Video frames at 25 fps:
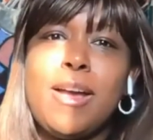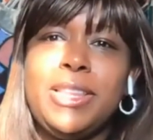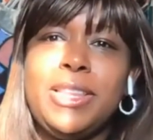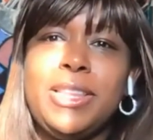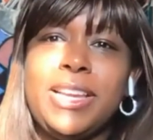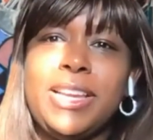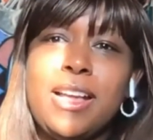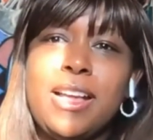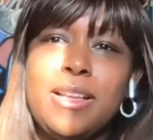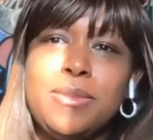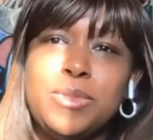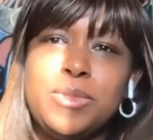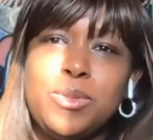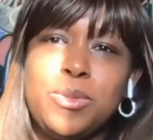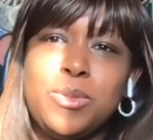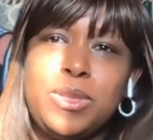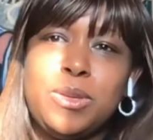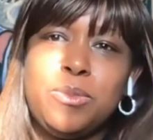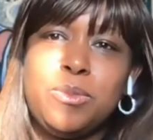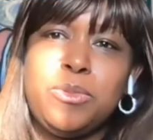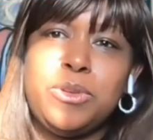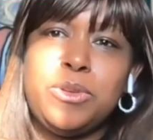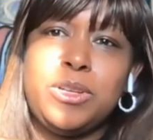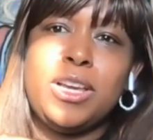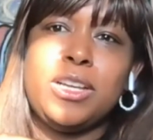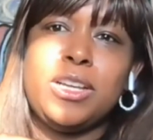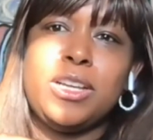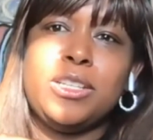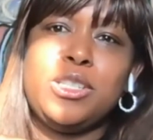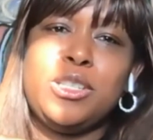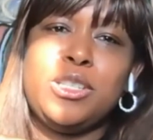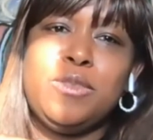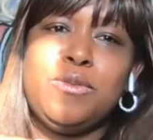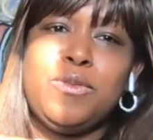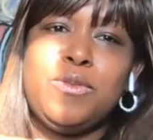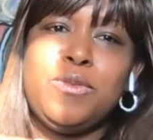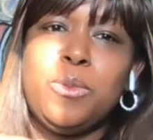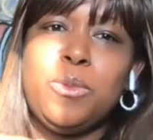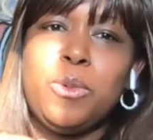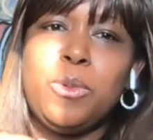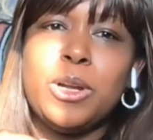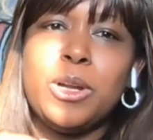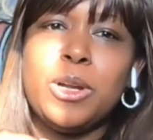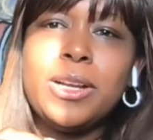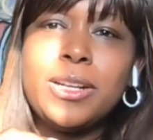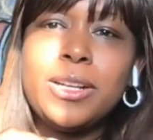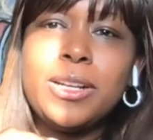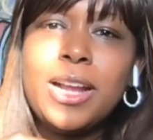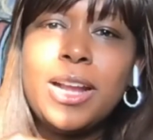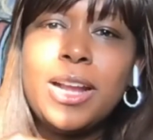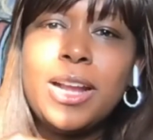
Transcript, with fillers: that comes with the production of the work.